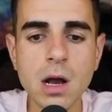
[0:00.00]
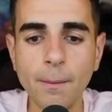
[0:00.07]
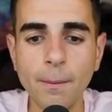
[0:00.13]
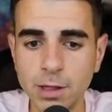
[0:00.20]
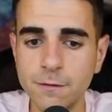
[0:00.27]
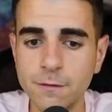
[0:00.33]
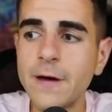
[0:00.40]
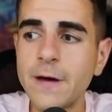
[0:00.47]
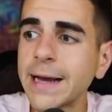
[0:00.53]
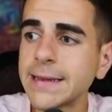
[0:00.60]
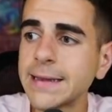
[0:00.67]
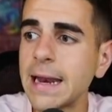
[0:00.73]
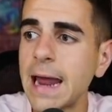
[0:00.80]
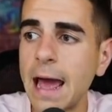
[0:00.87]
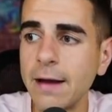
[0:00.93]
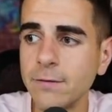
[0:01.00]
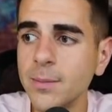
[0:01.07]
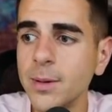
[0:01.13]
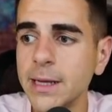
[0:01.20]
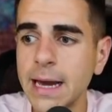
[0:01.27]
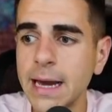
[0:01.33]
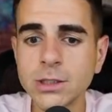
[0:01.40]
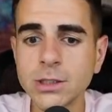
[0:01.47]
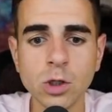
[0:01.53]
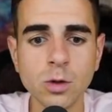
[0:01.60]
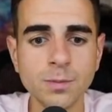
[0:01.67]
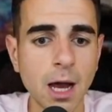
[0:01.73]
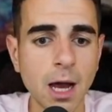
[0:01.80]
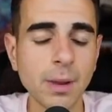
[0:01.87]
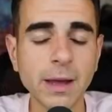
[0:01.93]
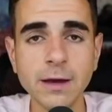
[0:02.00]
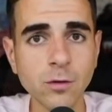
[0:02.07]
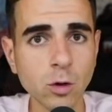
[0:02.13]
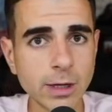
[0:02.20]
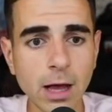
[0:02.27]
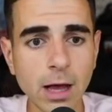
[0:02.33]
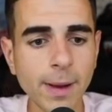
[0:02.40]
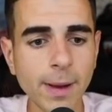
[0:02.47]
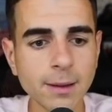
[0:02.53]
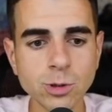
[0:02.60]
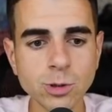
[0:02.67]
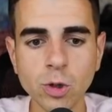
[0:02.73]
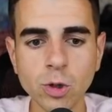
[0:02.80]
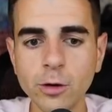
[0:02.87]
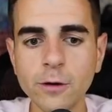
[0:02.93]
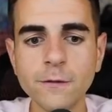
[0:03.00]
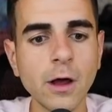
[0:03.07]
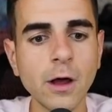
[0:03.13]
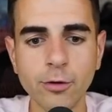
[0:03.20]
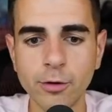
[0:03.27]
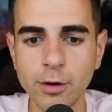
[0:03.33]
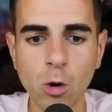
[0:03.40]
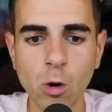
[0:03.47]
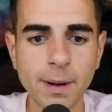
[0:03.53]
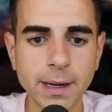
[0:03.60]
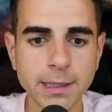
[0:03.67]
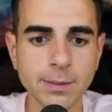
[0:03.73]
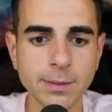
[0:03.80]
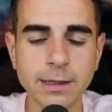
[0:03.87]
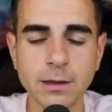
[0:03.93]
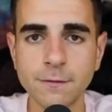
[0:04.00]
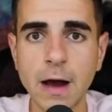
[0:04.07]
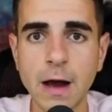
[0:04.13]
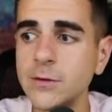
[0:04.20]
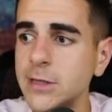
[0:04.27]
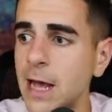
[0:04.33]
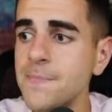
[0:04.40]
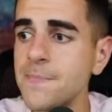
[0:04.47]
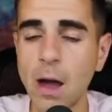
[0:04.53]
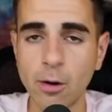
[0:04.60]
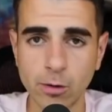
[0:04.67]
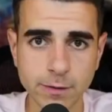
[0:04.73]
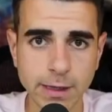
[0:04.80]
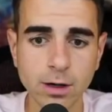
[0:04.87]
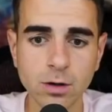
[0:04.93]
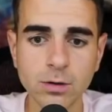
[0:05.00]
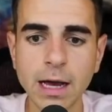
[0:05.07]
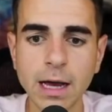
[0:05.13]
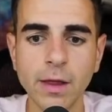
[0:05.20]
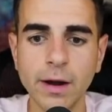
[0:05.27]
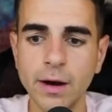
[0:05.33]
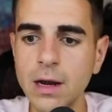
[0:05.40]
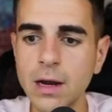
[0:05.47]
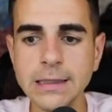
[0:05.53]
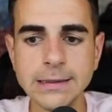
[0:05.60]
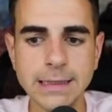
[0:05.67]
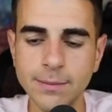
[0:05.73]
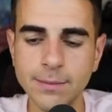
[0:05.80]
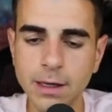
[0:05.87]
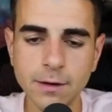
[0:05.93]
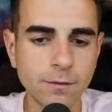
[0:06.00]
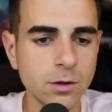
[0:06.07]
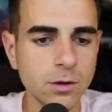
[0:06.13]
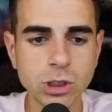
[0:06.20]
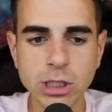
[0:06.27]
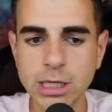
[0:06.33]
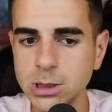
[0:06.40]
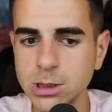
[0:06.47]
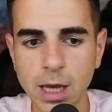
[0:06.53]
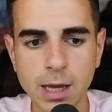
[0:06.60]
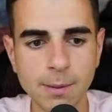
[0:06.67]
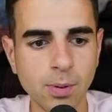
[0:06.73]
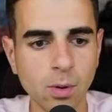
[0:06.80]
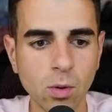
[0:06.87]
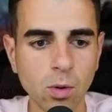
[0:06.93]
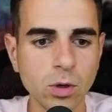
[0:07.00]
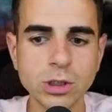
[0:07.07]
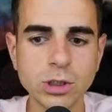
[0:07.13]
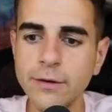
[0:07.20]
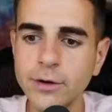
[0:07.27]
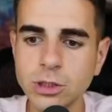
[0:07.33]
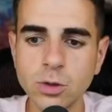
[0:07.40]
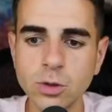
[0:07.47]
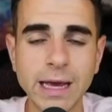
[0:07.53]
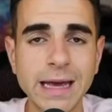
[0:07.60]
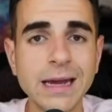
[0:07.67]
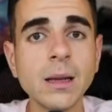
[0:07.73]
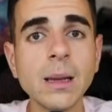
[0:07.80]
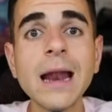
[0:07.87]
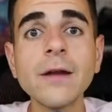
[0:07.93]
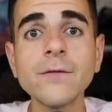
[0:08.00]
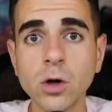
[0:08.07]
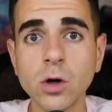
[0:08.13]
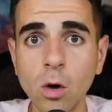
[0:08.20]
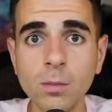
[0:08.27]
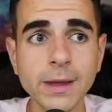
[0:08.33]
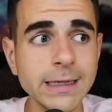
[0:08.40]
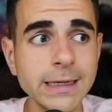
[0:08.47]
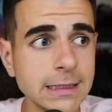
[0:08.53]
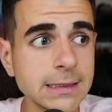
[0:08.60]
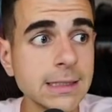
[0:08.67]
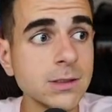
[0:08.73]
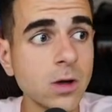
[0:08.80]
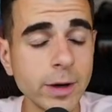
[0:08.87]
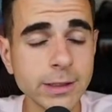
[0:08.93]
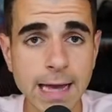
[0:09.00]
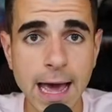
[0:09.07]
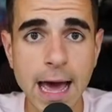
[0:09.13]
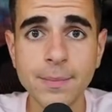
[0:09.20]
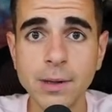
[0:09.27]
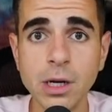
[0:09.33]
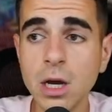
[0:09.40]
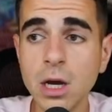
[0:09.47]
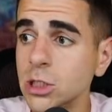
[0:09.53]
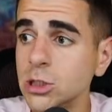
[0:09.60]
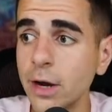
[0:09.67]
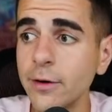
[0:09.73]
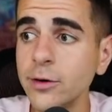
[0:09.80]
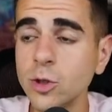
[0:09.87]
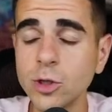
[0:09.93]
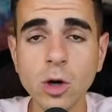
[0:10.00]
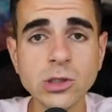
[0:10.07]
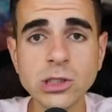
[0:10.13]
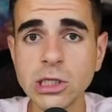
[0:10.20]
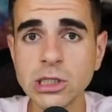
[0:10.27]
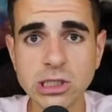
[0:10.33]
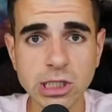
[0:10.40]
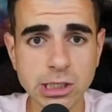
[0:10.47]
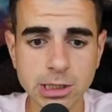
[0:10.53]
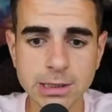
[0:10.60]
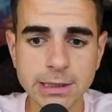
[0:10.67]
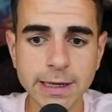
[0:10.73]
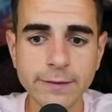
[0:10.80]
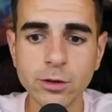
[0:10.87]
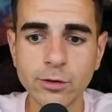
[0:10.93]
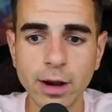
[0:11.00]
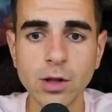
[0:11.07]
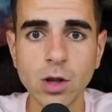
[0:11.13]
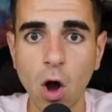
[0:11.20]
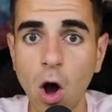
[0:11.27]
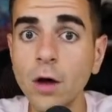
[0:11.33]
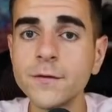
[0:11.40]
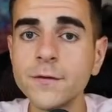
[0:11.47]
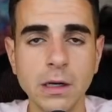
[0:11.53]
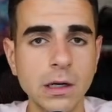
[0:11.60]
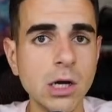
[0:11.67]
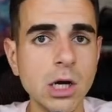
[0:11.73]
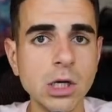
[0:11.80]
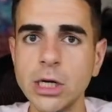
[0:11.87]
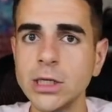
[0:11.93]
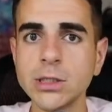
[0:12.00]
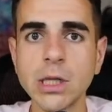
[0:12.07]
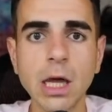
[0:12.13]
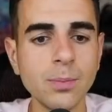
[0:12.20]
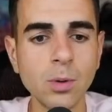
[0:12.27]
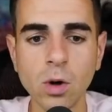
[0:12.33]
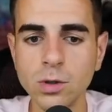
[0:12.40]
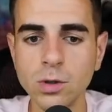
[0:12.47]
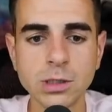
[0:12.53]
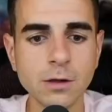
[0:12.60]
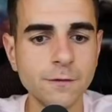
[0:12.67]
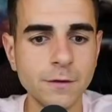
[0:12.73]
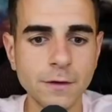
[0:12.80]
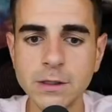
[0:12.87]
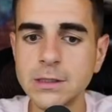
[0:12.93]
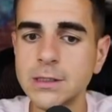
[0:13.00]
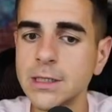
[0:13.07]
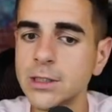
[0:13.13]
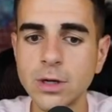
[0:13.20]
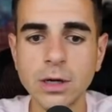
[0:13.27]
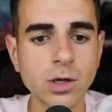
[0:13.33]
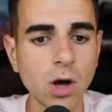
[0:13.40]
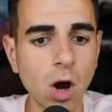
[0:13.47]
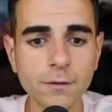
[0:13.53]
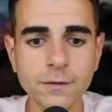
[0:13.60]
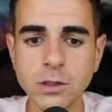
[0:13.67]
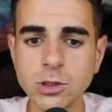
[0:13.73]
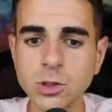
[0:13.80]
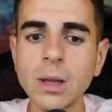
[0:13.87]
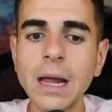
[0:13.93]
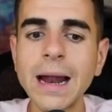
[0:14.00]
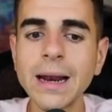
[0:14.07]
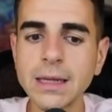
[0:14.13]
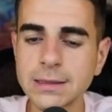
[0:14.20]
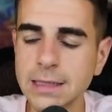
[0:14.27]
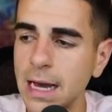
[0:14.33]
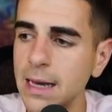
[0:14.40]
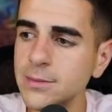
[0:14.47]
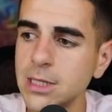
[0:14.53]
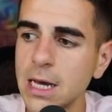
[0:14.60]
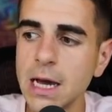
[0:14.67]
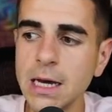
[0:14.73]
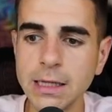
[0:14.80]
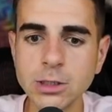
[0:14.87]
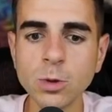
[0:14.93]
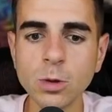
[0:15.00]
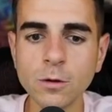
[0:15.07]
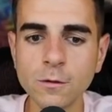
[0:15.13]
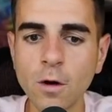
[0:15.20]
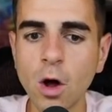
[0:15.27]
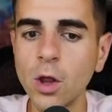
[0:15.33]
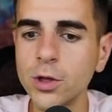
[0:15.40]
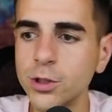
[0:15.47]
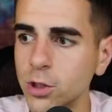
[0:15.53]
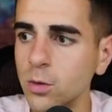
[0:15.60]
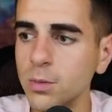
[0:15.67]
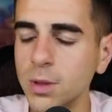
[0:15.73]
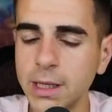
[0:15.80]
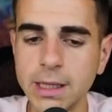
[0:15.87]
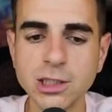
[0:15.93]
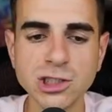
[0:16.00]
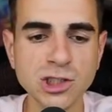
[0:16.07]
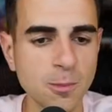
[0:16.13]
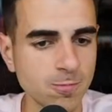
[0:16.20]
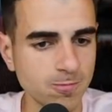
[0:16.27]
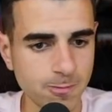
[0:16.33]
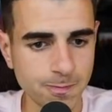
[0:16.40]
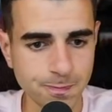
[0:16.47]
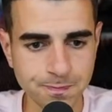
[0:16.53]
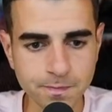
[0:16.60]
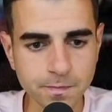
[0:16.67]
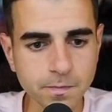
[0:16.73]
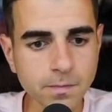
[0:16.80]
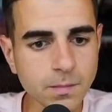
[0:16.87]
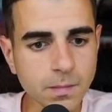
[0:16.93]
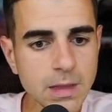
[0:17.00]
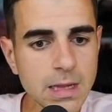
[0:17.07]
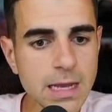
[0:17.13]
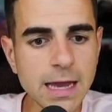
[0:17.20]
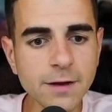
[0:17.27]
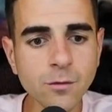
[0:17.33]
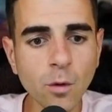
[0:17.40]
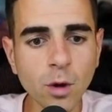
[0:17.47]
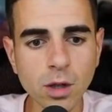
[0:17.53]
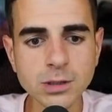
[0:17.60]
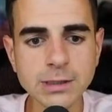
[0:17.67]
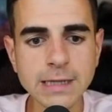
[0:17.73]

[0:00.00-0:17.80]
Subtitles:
But the fact that everybody got scooped up, like if Odell Beckham Jr. would have fell three more picks to me at the 5'10", I would have taken Odell there. Same thing for Chase Claypool or Jerry Jeudy. In a lot of your home leagues, this is going to happen. Jerry Jeudy goes in the sixth and seventh round often. Chase Claypool goes in the fifth and sixth round often. So a lot of the times, this will fall in your home leagues. If one of those